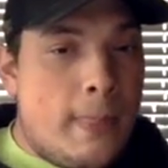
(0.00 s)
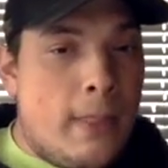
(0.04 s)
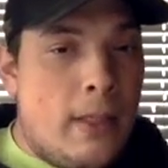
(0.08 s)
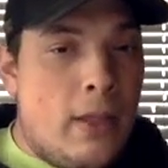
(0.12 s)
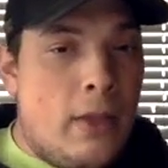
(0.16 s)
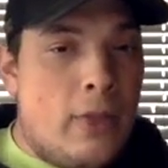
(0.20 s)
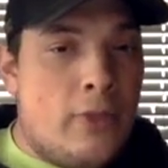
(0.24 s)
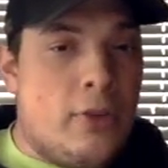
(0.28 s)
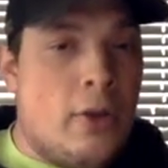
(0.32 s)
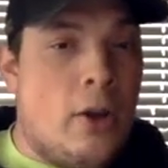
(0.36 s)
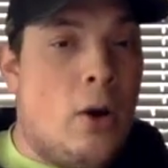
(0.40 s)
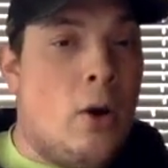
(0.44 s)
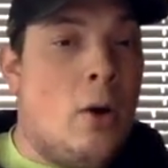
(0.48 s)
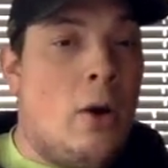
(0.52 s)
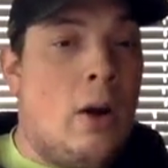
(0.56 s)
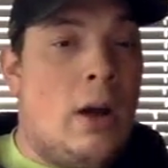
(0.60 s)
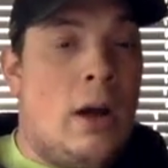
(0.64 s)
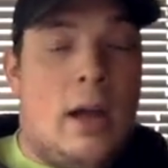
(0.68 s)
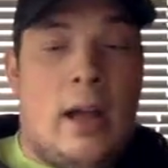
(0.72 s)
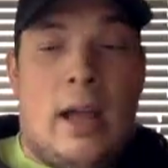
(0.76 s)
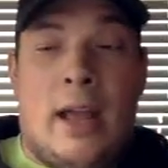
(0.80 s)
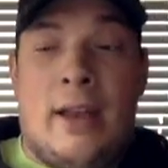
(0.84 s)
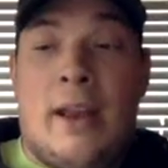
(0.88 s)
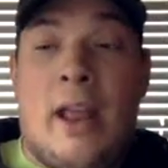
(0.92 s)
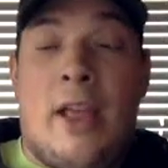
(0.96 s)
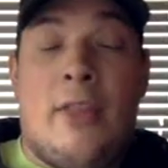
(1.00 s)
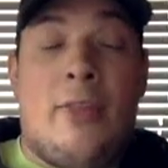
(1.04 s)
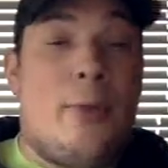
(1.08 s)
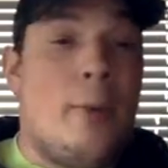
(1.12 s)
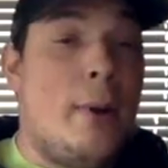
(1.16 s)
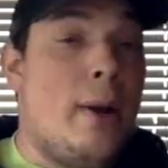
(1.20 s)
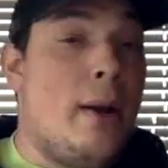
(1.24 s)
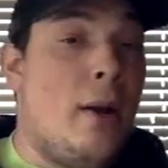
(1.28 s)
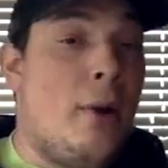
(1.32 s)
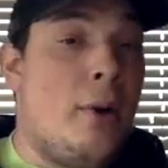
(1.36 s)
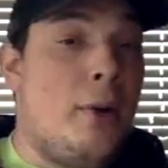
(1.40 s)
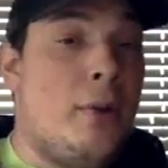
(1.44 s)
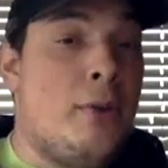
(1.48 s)
So and that
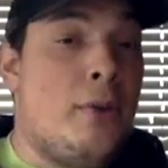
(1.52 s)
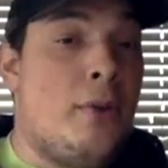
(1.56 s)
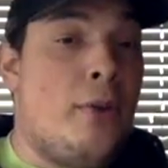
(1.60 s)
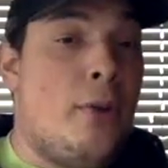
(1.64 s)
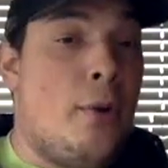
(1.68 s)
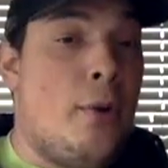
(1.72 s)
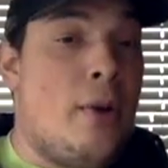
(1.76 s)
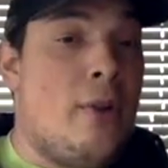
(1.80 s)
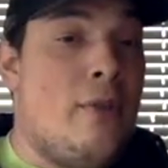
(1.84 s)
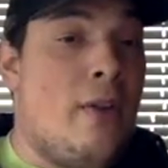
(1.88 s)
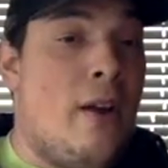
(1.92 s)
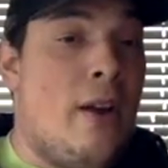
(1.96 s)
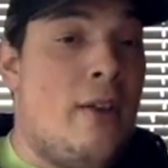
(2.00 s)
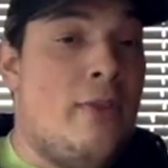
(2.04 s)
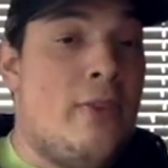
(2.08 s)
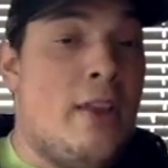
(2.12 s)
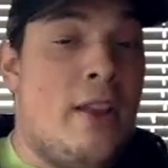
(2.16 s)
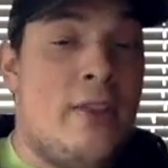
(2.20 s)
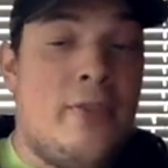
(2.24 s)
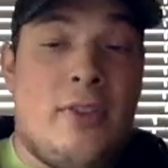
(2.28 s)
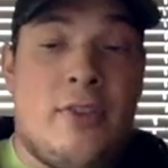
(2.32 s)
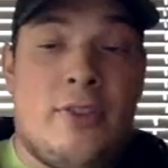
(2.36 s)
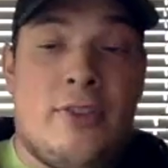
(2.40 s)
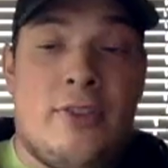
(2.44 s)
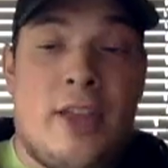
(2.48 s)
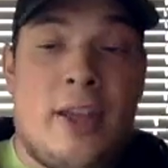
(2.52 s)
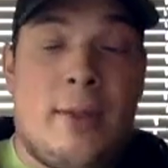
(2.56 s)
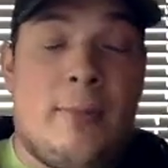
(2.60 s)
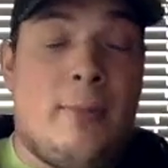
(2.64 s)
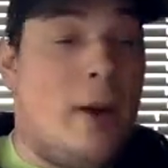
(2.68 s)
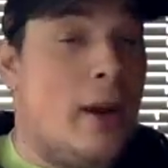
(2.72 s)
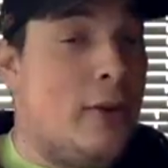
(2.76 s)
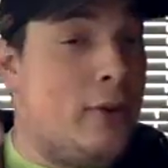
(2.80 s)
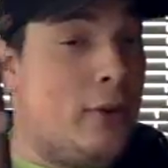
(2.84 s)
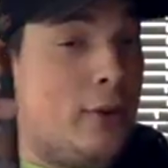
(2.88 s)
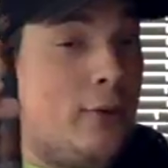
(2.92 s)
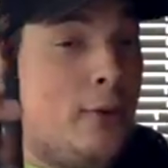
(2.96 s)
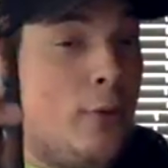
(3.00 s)
$3.35 a stick
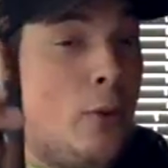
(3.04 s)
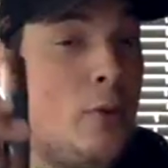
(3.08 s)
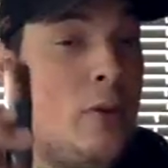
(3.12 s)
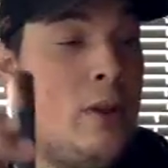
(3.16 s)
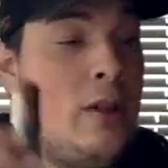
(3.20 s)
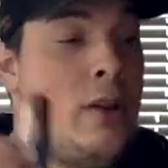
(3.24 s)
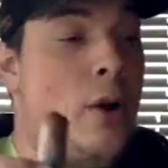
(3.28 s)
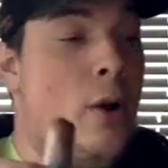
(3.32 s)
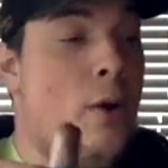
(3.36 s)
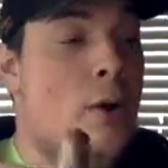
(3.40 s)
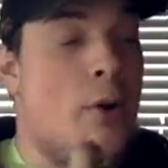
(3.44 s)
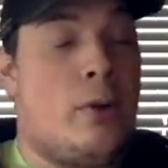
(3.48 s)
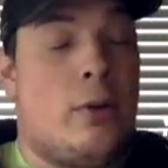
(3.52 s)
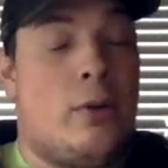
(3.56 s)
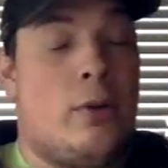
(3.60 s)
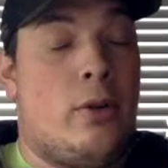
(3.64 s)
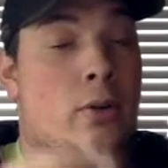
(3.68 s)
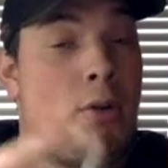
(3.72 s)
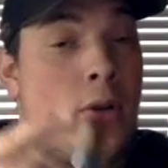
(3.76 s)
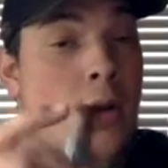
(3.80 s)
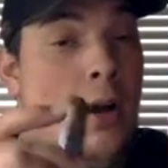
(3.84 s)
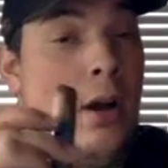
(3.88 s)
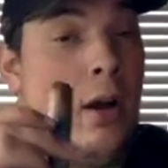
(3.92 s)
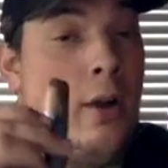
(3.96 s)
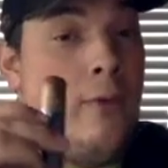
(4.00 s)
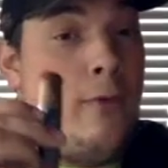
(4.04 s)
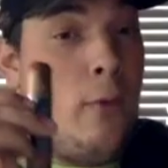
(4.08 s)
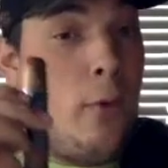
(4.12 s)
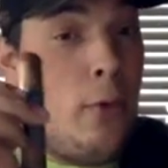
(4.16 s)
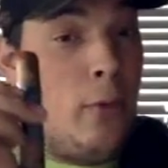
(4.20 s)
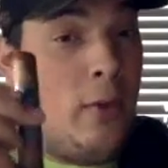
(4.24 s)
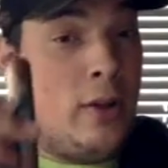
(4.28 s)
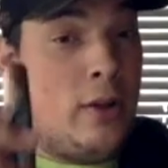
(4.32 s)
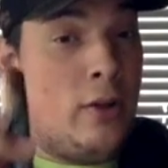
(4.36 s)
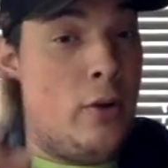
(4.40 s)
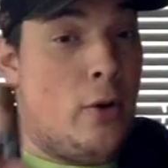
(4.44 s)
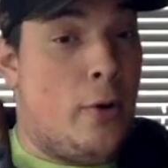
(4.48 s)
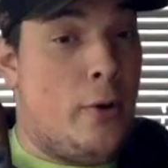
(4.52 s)
price is for the
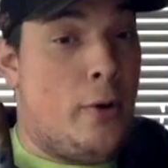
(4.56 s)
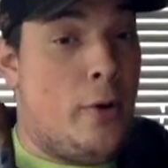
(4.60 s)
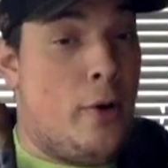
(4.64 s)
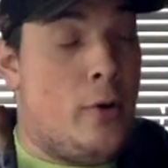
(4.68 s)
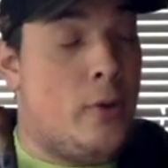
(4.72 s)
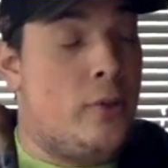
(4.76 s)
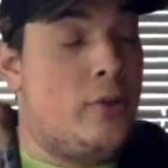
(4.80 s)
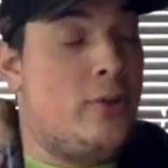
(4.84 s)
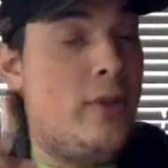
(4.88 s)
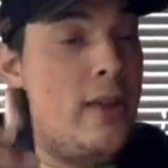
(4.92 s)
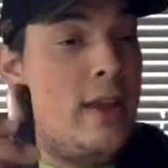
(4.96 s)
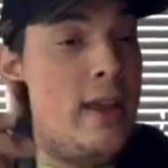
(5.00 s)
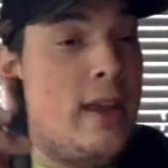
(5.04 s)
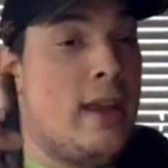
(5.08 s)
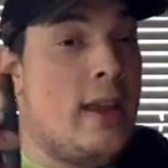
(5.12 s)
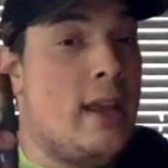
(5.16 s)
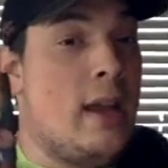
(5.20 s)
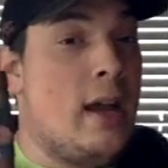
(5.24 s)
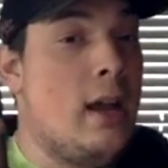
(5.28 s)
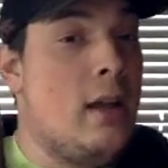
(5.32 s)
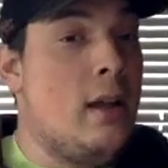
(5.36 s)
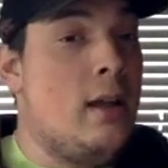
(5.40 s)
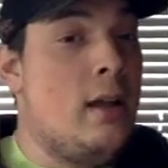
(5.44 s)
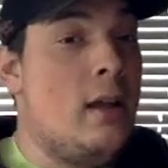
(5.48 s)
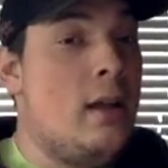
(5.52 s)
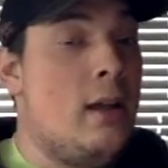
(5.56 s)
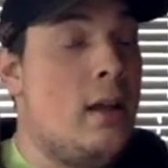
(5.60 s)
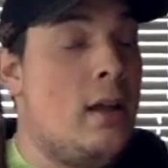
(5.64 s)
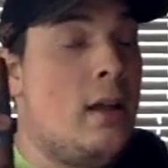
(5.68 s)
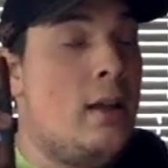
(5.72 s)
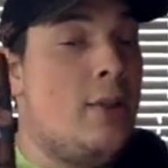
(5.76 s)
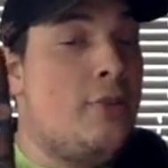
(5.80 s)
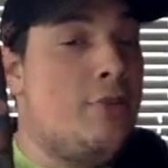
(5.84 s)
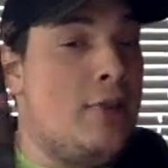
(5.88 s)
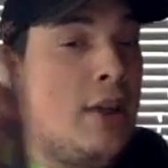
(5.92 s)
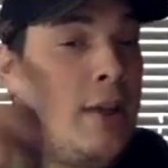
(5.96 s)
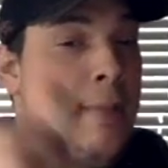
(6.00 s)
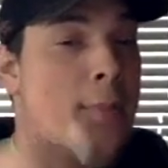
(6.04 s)
Gordos. The
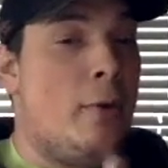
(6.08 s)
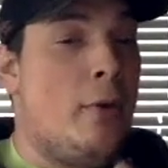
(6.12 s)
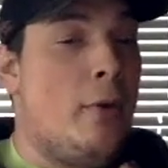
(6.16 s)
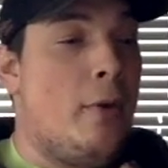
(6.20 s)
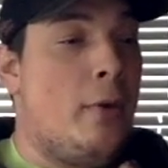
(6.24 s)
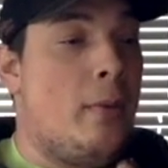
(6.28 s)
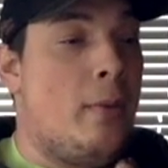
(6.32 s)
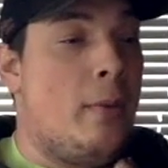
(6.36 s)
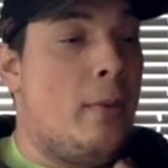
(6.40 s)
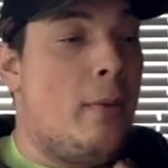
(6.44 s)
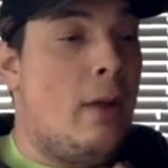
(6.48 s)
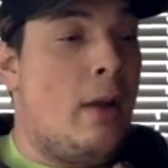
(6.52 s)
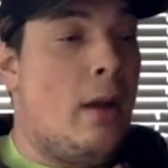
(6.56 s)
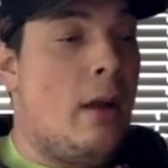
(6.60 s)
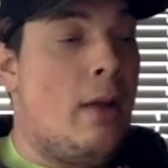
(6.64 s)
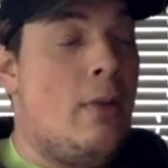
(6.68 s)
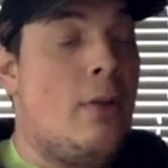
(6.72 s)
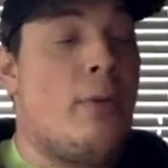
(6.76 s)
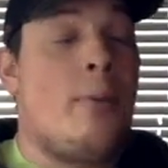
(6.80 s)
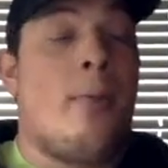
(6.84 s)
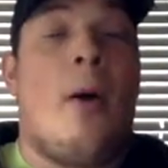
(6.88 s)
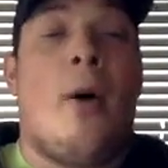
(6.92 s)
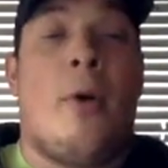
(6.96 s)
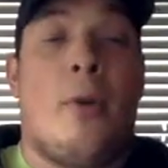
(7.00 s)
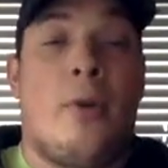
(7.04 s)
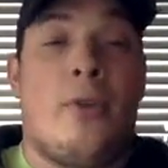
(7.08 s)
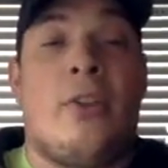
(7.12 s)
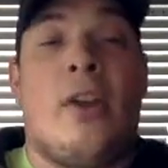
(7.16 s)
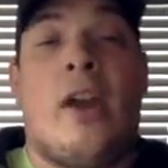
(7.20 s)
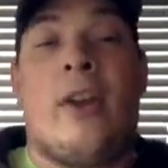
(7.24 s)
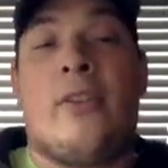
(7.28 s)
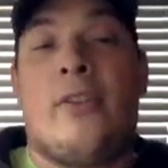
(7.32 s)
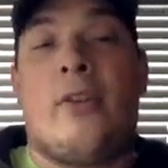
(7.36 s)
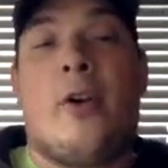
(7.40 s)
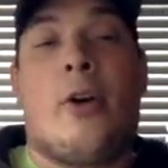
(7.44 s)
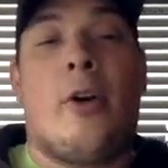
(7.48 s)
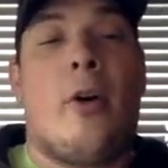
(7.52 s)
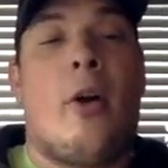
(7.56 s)
cheaper, the smaller
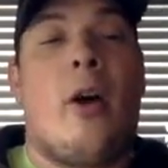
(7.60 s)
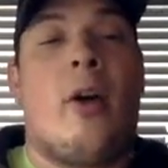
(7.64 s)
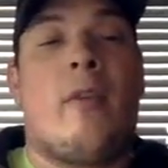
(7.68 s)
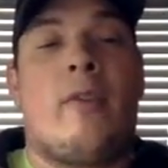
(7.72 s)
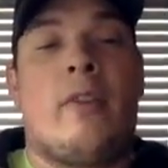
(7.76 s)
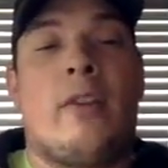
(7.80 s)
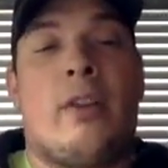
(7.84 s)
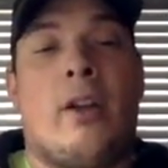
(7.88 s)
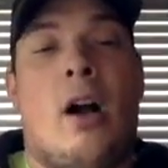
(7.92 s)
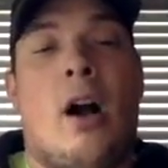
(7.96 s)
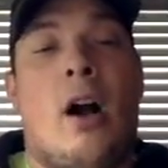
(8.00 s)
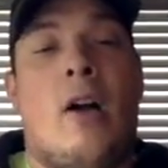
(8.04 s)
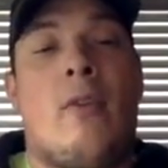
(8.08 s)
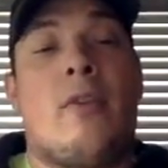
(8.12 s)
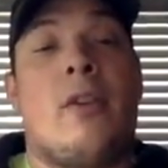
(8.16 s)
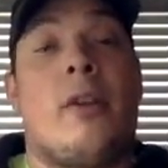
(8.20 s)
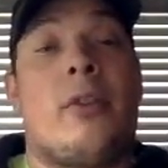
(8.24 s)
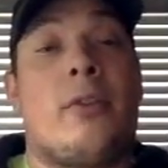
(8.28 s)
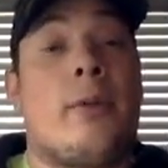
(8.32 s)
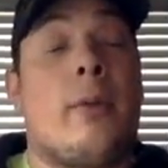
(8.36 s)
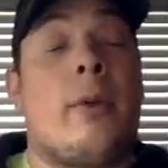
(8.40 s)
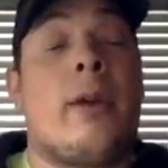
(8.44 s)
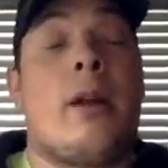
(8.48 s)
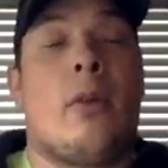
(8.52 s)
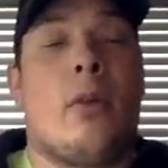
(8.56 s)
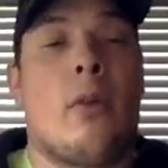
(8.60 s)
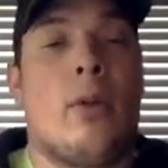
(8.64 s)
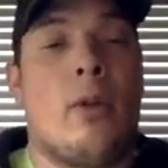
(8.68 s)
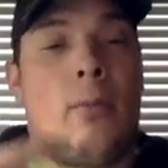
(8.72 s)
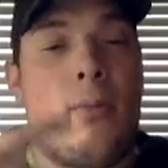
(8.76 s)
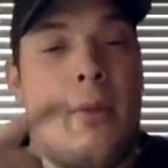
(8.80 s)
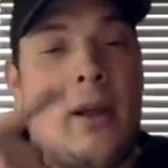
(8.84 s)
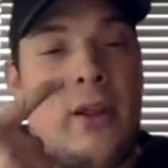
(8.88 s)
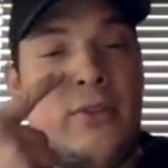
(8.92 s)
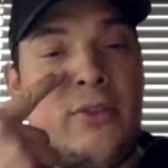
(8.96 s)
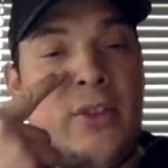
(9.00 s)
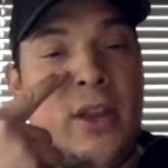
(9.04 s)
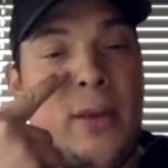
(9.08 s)
sizes are obviously a little
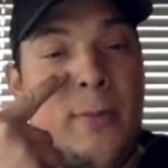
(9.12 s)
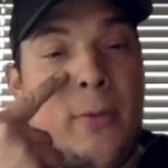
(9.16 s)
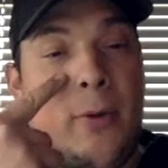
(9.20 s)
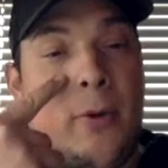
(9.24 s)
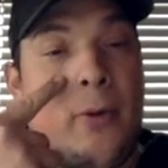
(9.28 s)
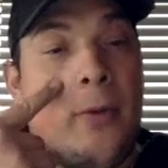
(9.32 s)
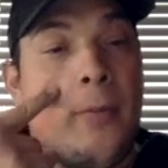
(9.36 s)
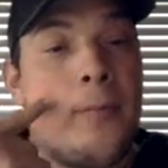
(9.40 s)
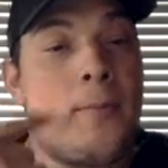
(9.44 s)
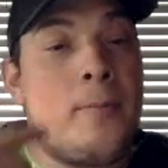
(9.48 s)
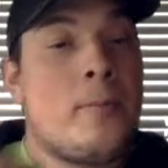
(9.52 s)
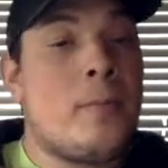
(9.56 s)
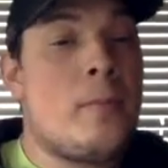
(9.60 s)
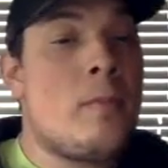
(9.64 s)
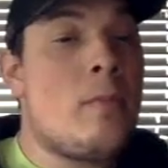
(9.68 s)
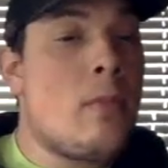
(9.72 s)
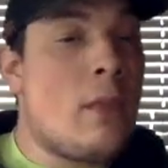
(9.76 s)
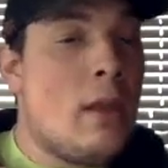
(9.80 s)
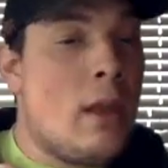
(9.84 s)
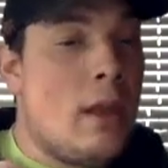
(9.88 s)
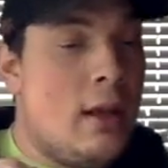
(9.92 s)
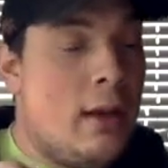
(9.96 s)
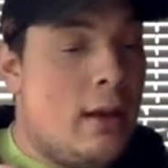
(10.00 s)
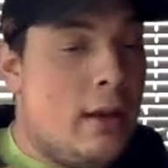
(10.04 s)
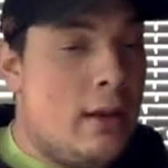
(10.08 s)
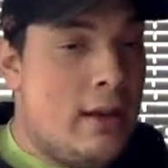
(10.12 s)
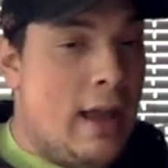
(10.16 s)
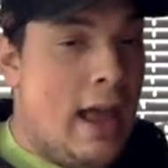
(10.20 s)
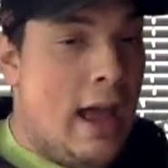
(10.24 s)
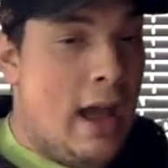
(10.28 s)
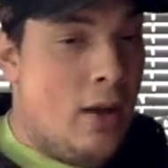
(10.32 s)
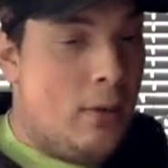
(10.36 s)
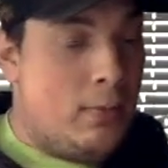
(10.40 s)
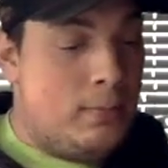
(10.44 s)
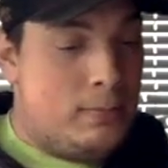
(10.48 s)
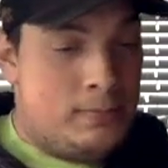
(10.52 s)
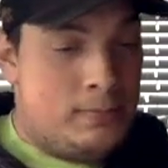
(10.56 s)
bit cheaper. Now,